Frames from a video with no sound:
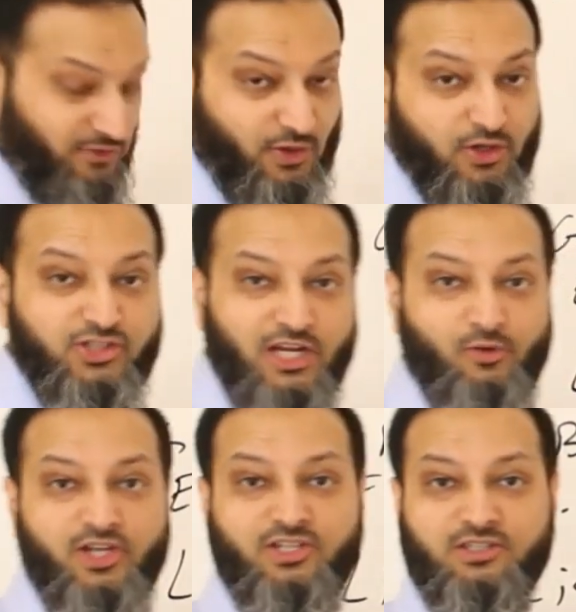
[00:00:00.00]
a 3rd
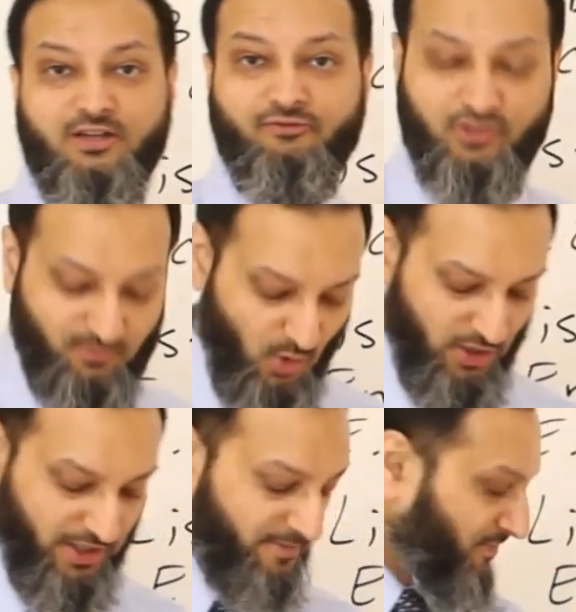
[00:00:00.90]
generation
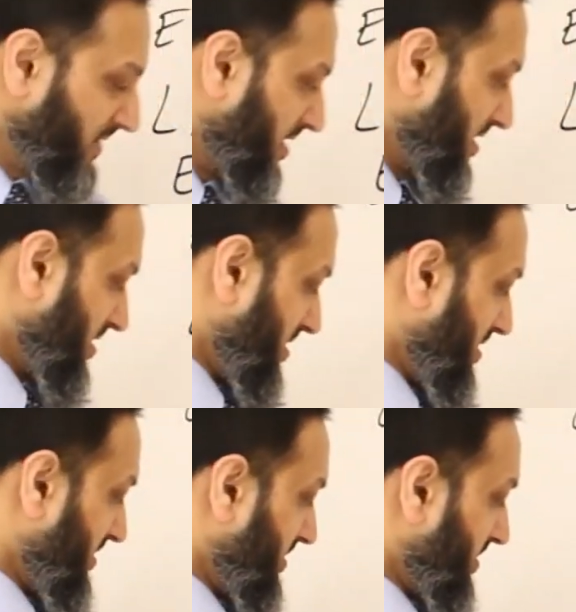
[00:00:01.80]
cephalosporin
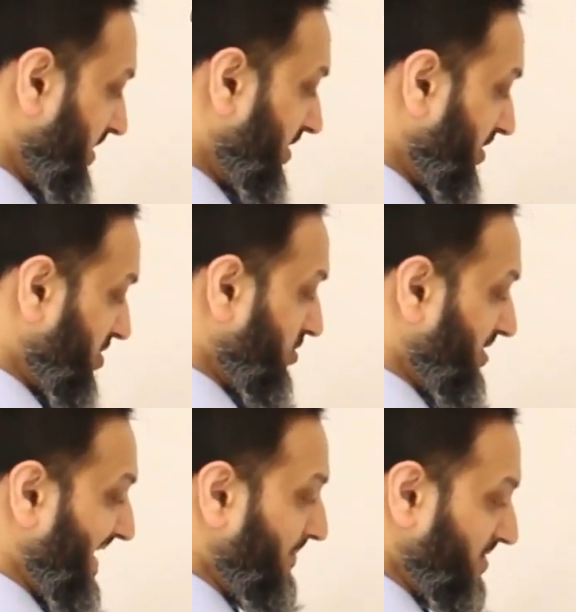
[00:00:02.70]
in addition to
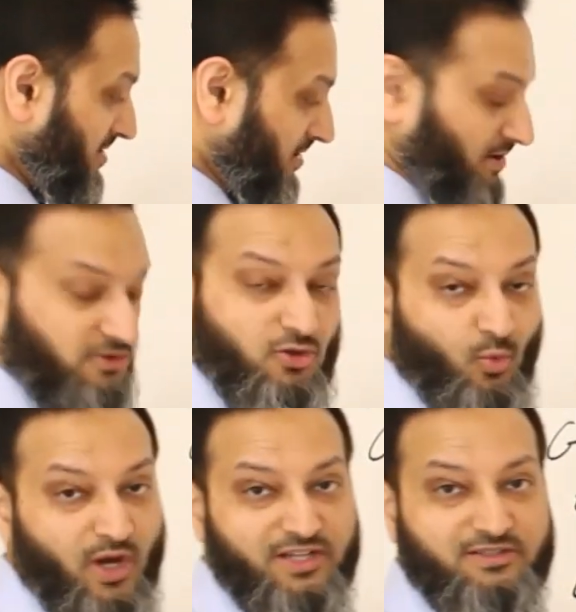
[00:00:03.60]
the ampicillin. So
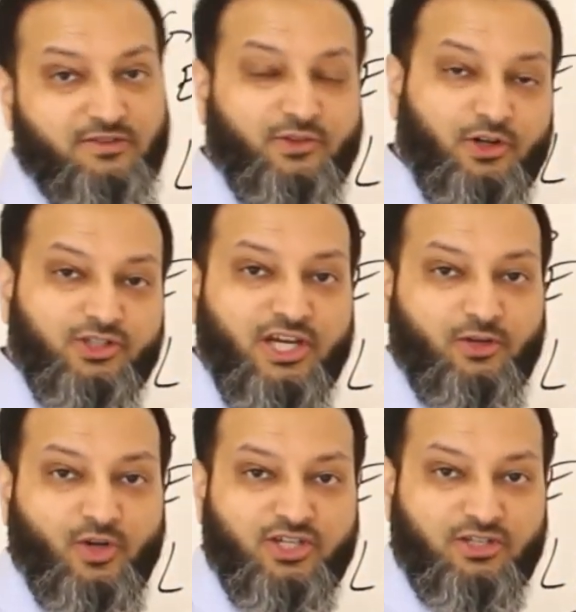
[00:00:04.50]
what is the 3rd
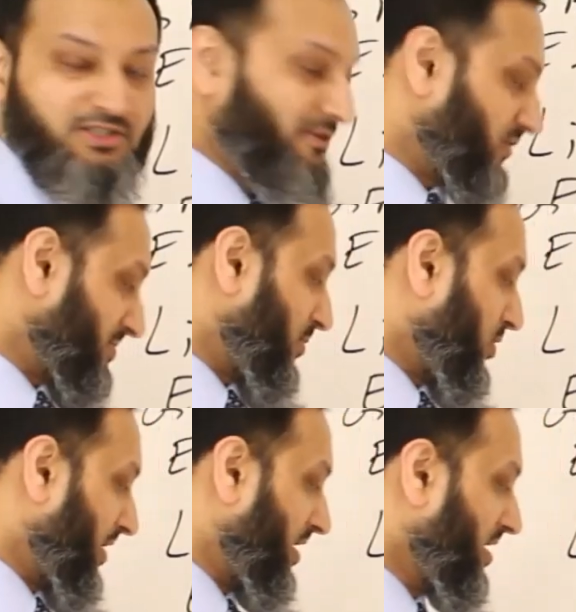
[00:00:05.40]
generation
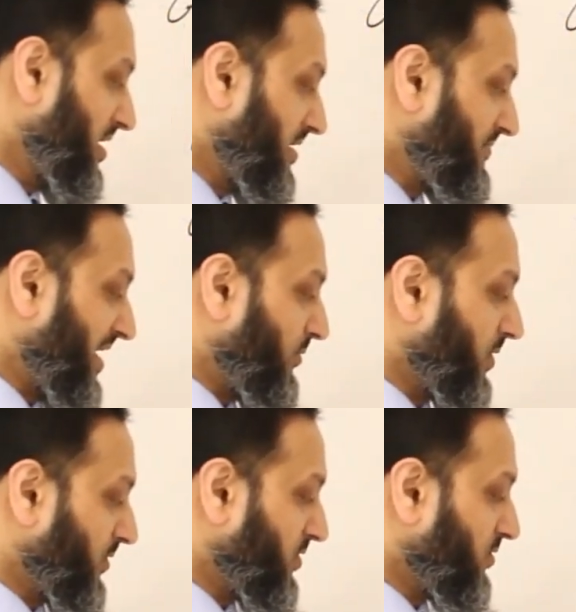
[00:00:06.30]
cephalosporin that
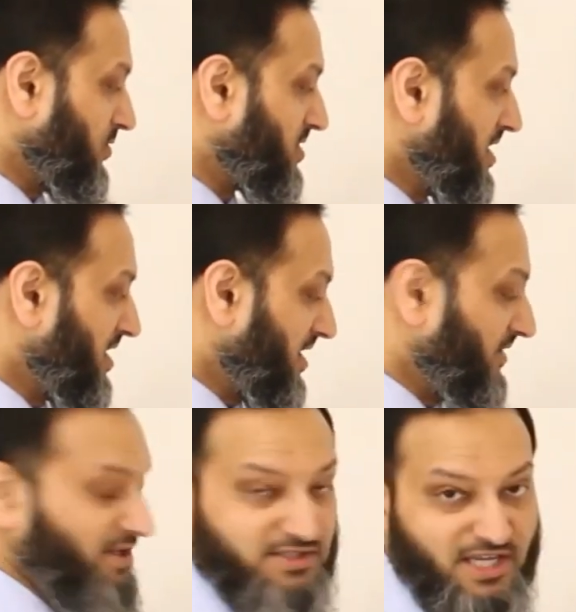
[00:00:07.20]
we'll use
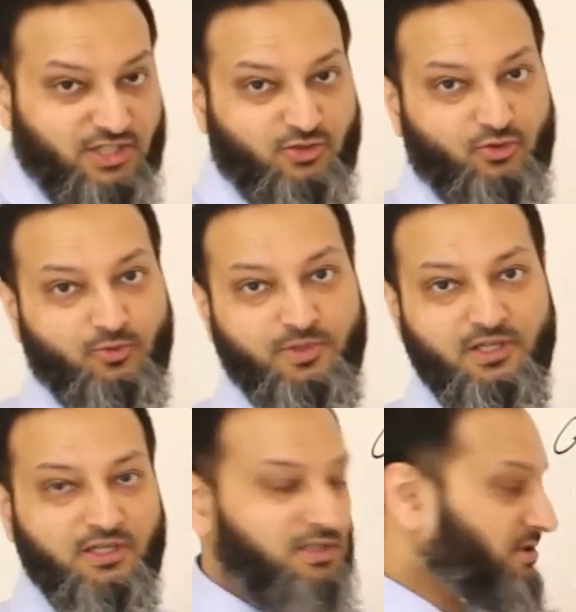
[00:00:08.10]
in this age group
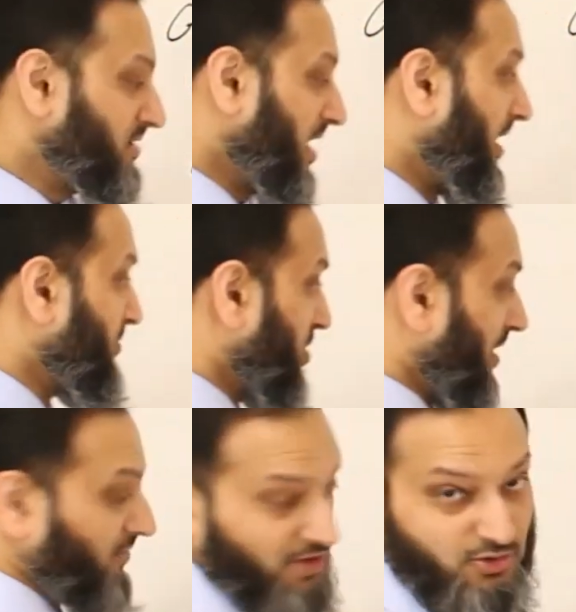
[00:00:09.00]
to
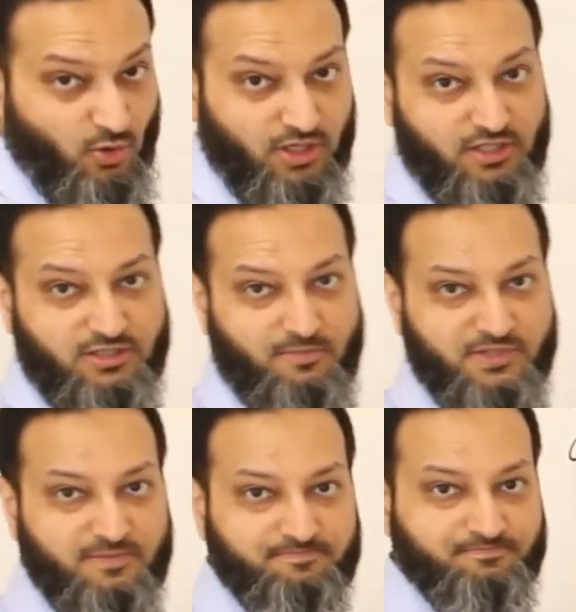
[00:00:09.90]
cover these
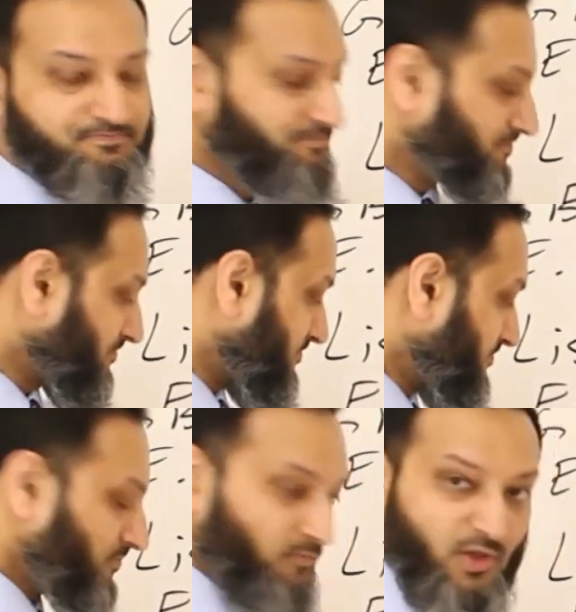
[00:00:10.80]
organisms?
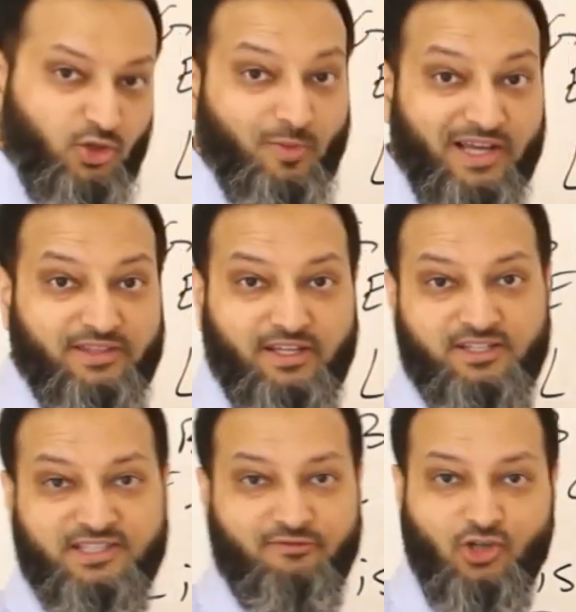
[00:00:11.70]
You might think
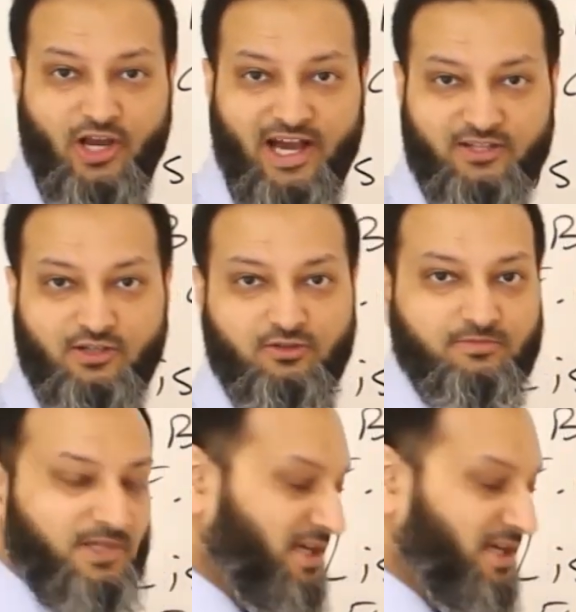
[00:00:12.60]
it's ceftriaxone.